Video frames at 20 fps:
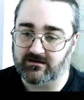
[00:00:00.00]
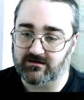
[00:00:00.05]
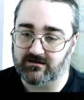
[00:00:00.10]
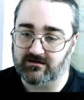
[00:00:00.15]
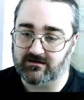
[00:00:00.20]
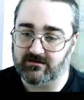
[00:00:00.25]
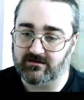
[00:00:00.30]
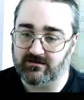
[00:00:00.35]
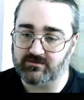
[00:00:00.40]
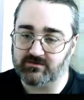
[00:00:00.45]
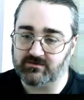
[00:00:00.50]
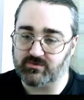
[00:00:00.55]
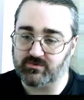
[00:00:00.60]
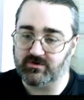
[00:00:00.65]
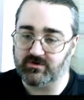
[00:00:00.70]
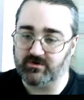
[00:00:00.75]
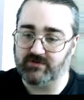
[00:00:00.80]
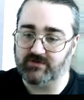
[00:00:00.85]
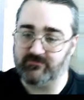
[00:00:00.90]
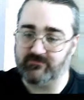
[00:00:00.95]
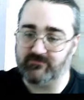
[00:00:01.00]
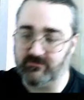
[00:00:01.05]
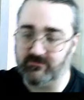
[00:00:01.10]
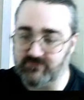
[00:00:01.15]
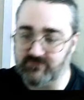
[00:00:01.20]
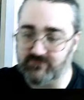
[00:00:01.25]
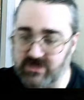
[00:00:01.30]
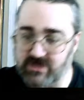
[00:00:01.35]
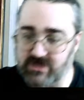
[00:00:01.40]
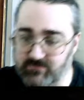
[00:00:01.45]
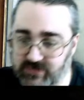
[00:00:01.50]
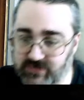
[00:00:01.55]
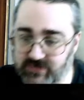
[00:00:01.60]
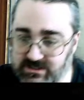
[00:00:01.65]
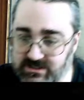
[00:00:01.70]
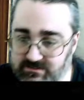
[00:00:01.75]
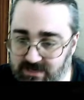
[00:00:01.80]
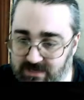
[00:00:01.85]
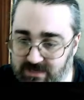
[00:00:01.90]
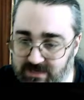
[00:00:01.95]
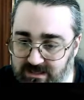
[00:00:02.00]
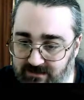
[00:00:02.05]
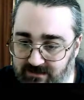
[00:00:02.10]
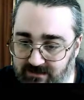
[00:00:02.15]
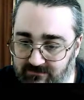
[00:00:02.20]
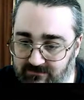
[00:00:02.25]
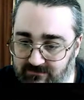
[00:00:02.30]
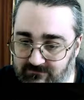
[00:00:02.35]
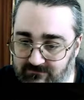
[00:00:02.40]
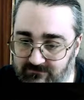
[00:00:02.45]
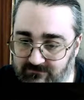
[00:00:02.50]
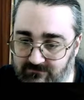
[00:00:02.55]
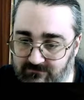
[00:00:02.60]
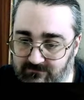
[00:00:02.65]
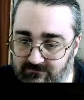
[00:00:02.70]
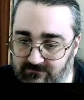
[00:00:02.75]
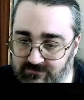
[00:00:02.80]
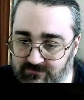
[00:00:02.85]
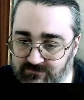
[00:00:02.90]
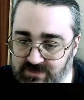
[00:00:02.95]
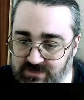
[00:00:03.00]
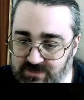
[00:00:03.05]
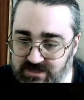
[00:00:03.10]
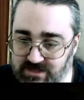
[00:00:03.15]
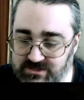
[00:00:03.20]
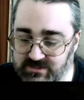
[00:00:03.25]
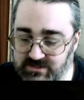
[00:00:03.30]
I was wondering if Jeb was actually making gestures